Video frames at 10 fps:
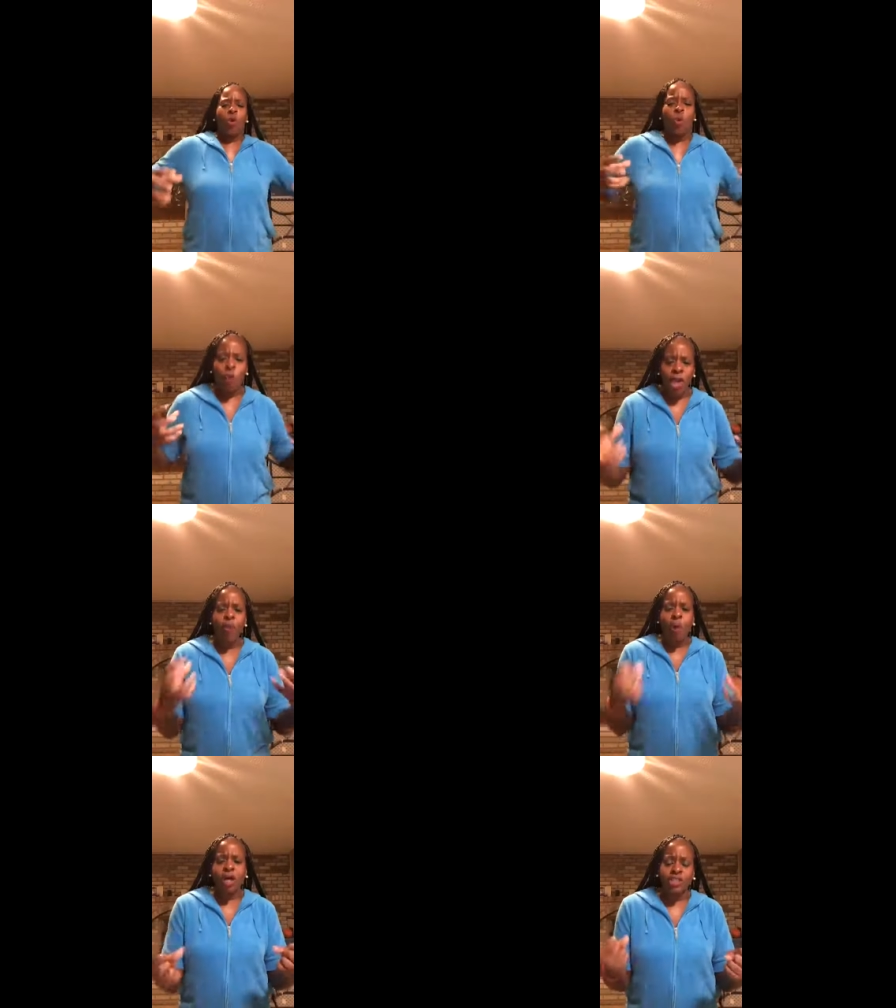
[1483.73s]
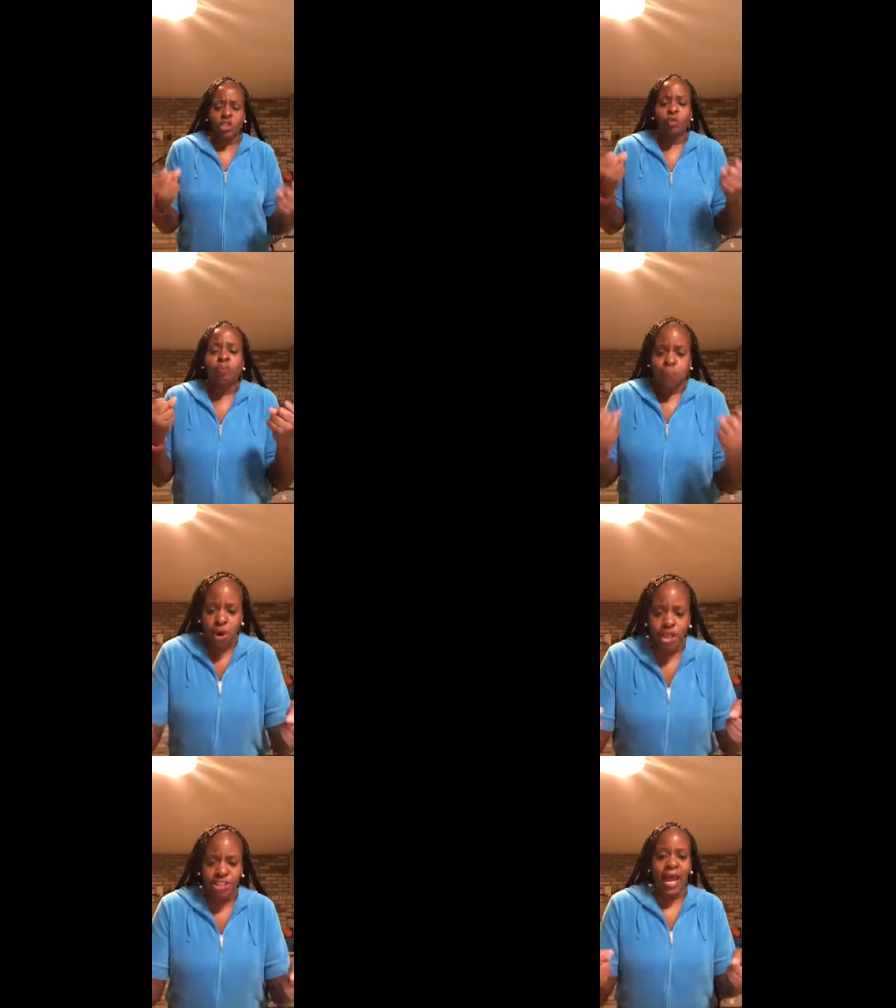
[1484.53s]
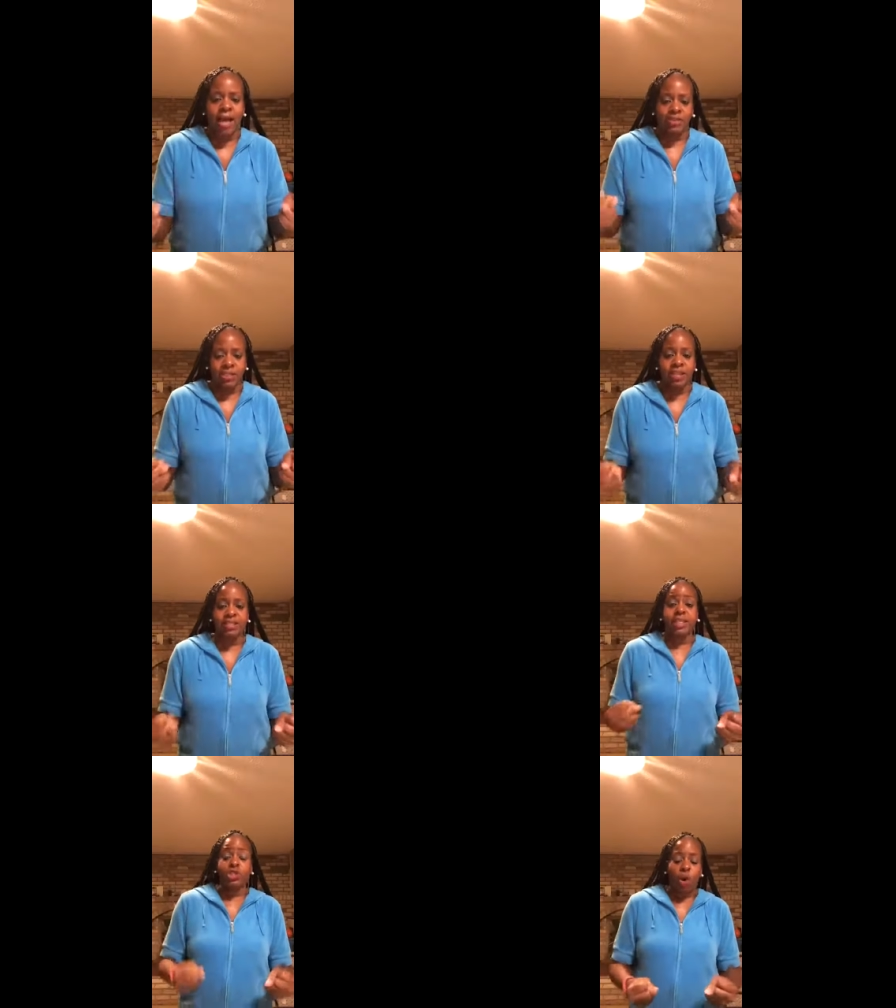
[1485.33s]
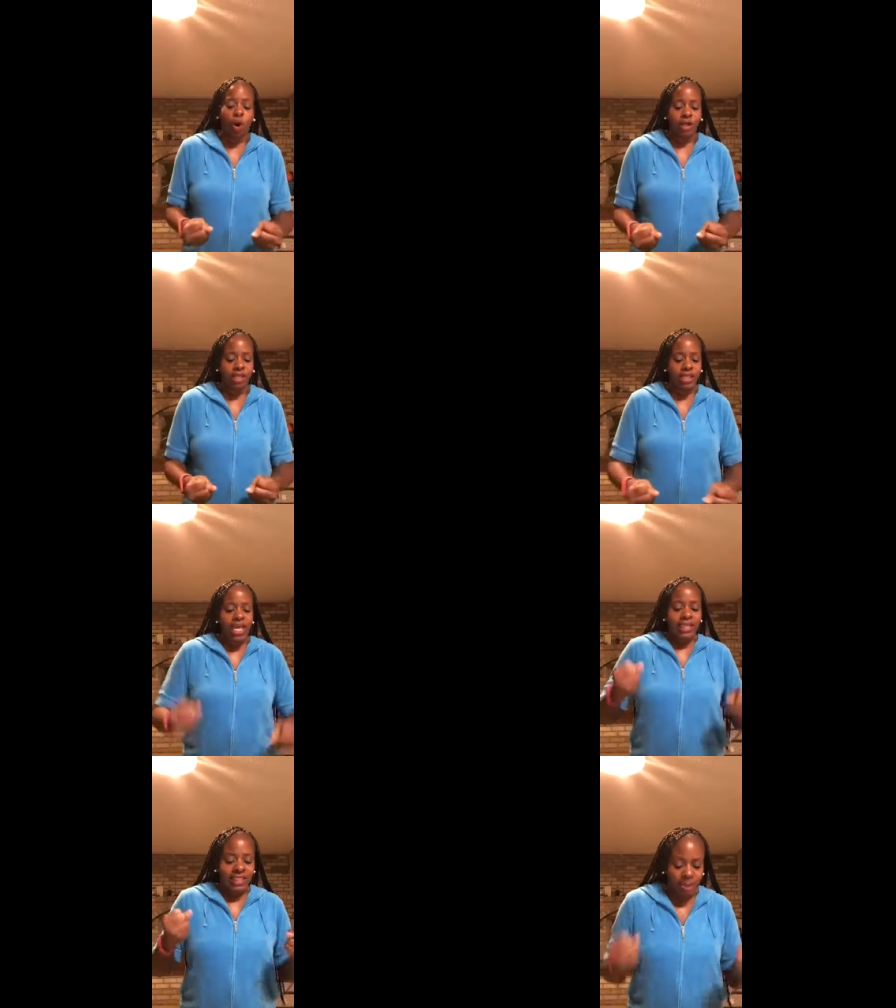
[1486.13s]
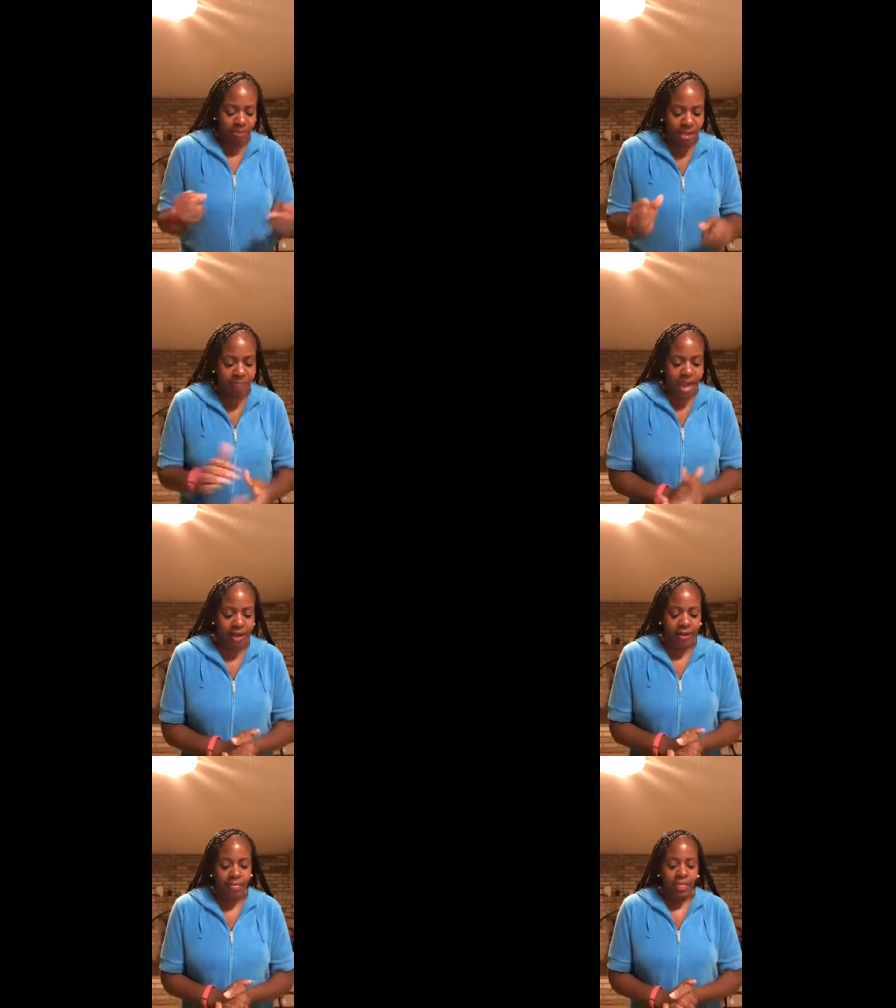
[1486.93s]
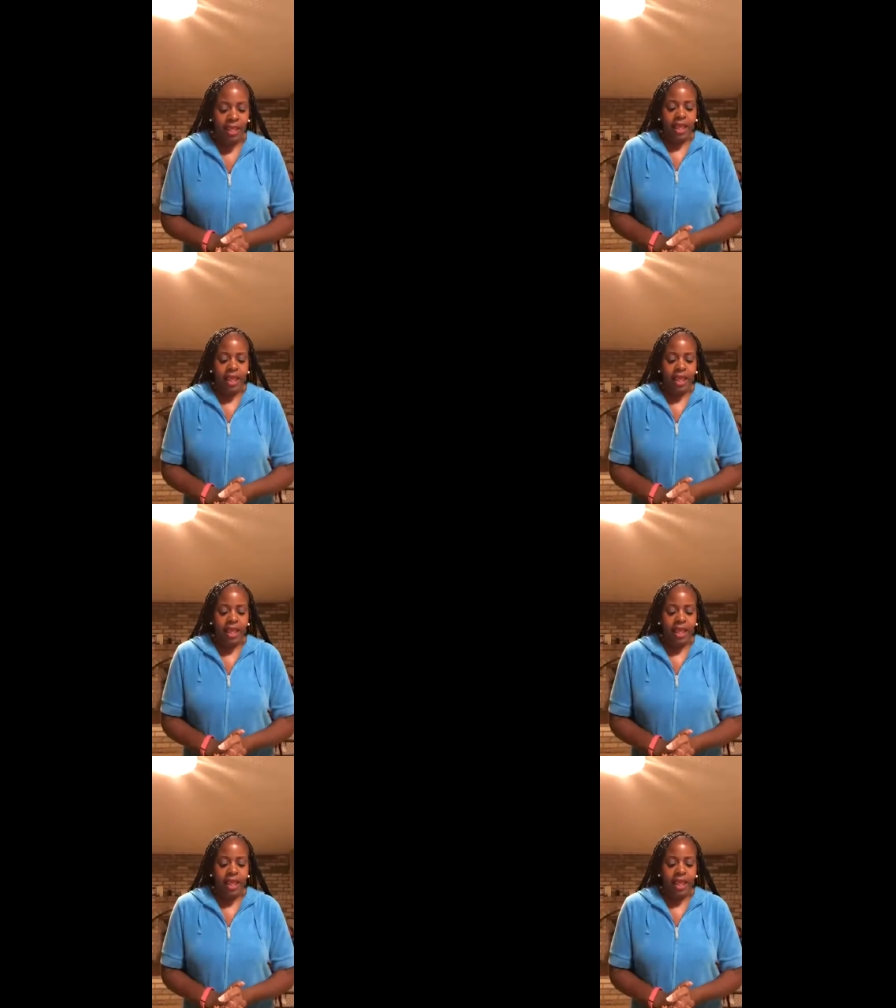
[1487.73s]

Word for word: we want to push our sons and daughters to be better.